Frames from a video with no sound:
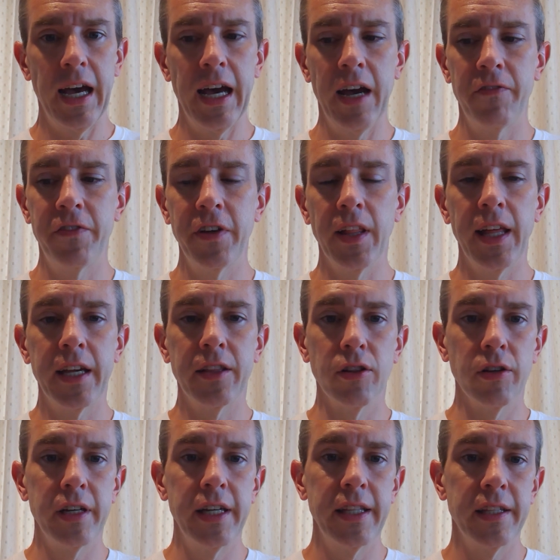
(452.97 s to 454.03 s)
I feel like
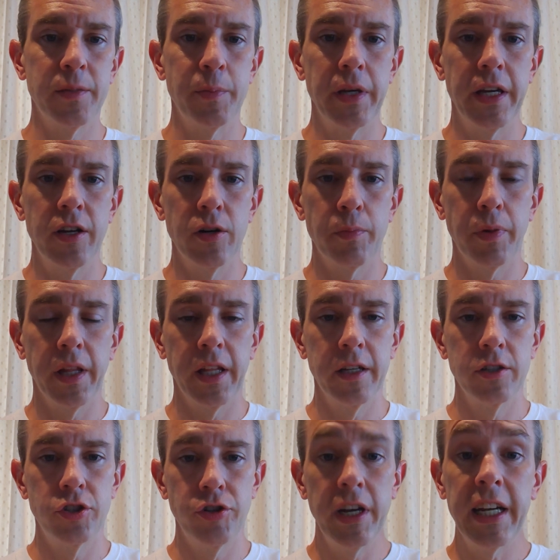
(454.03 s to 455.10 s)
looking at this beginner
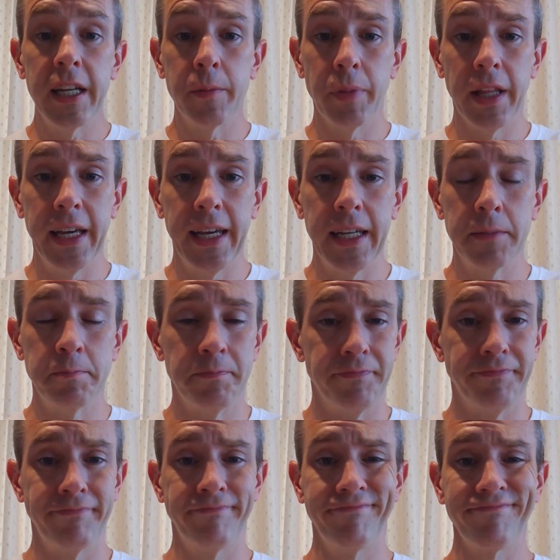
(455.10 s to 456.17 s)
training plan,
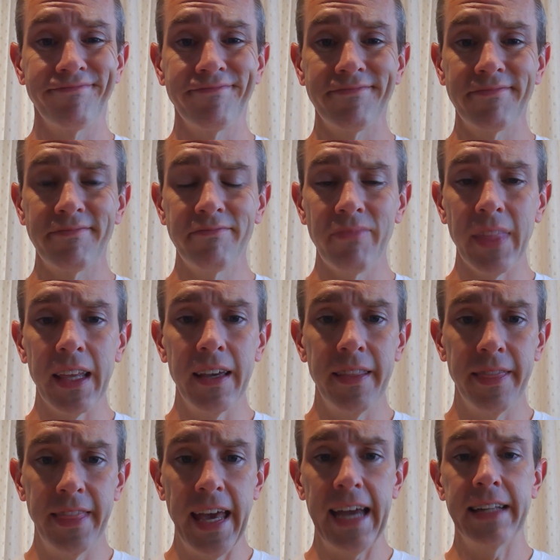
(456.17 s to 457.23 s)

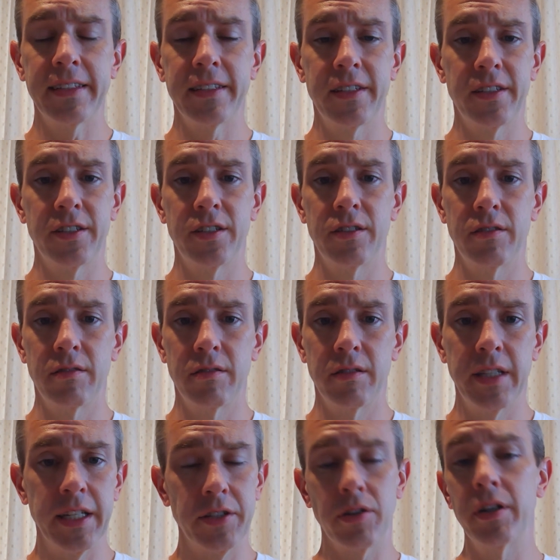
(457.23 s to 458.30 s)
that's
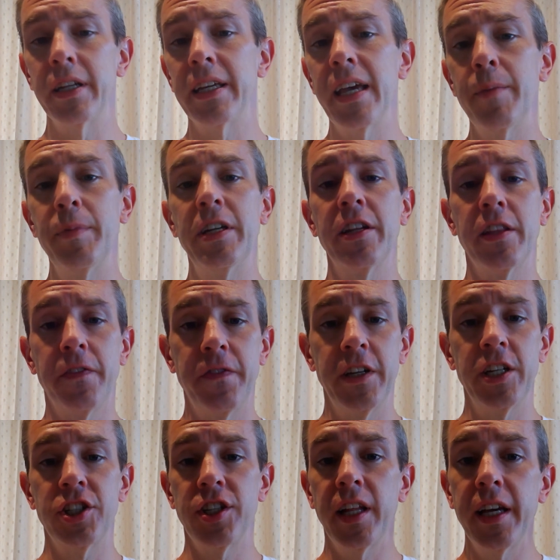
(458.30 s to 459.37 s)
going to get me to the
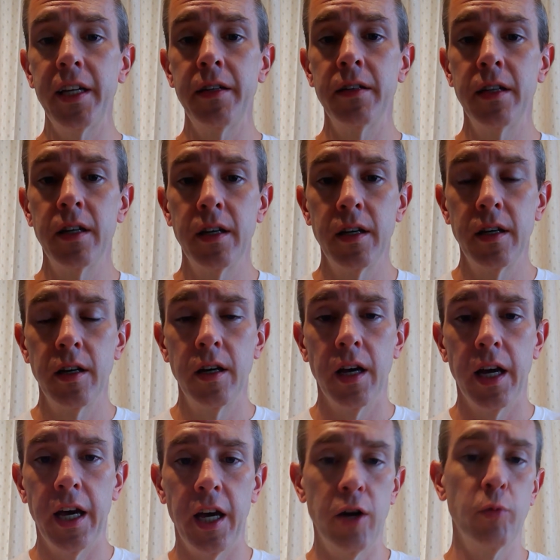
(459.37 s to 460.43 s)
finish line.
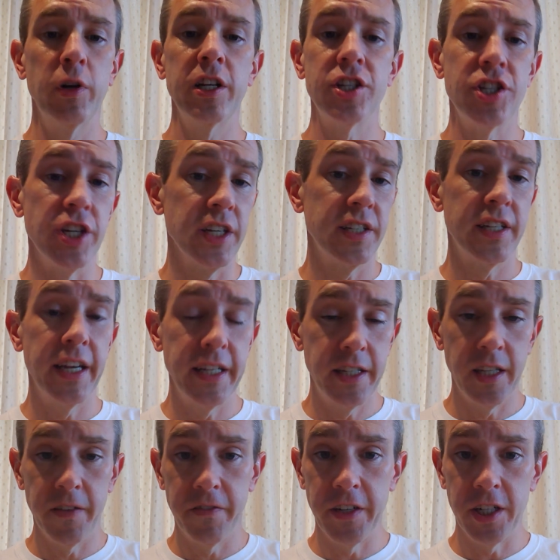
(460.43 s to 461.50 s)
I don't want to just get
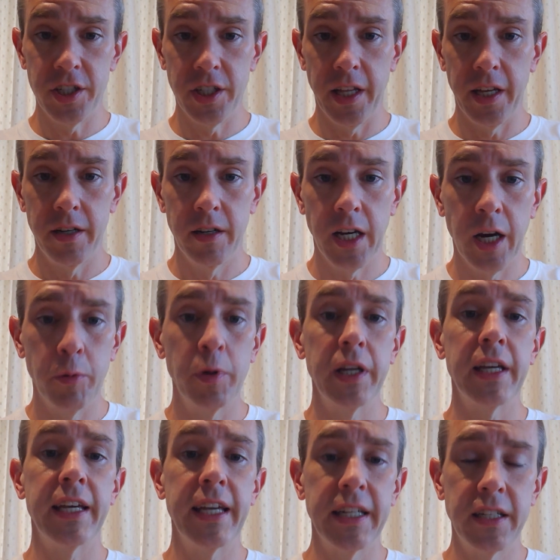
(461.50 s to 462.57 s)
to the finish line. I want to
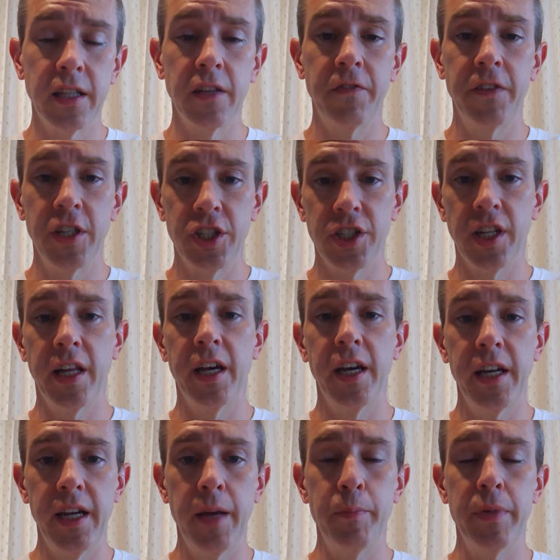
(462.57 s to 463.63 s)
get to the finish
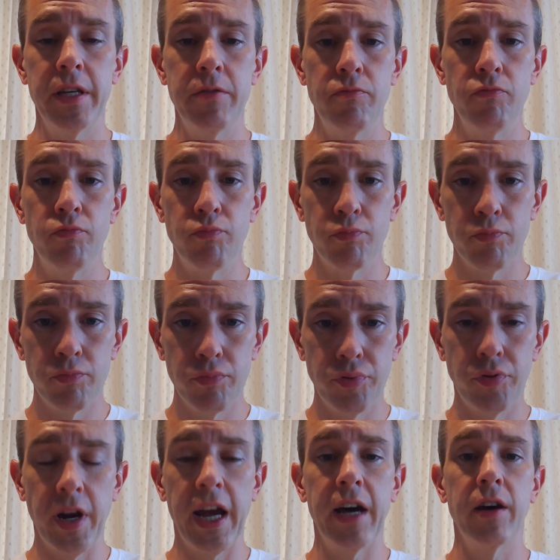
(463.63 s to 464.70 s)
line and be
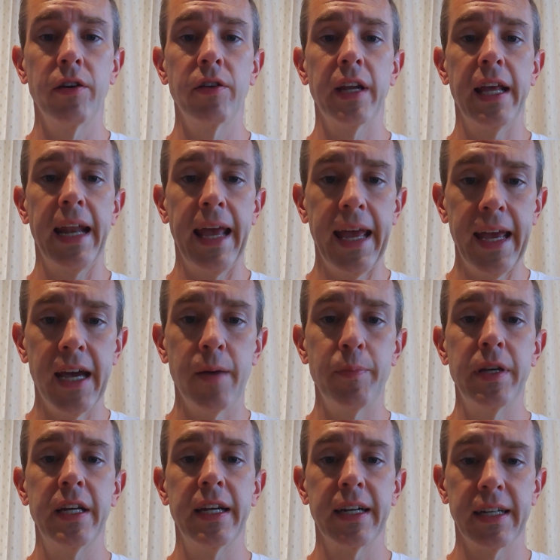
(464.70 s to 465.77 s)
proud and
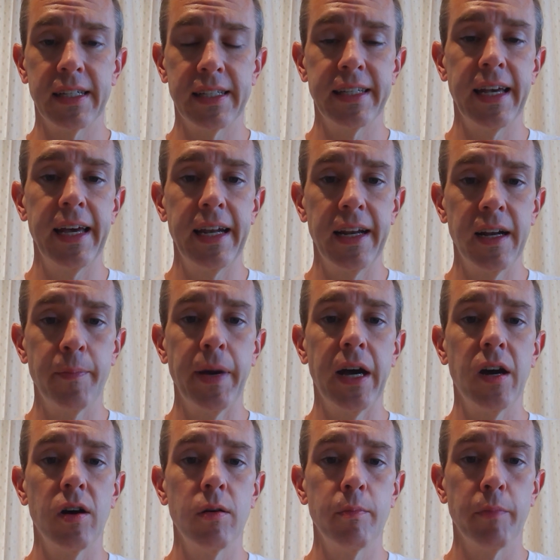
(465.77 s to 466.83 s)
happy and excited
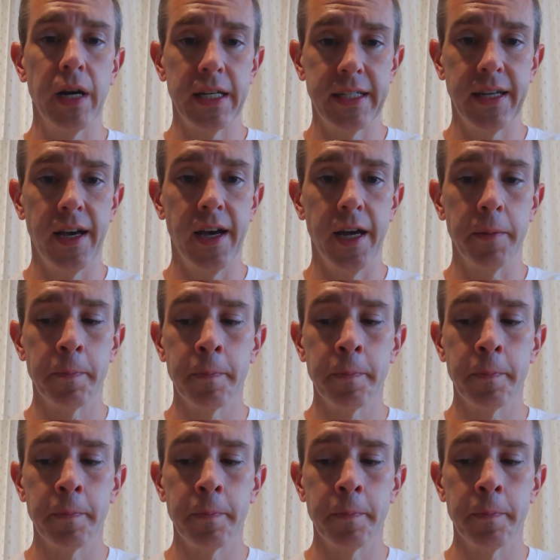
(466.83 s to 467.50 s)
about my time.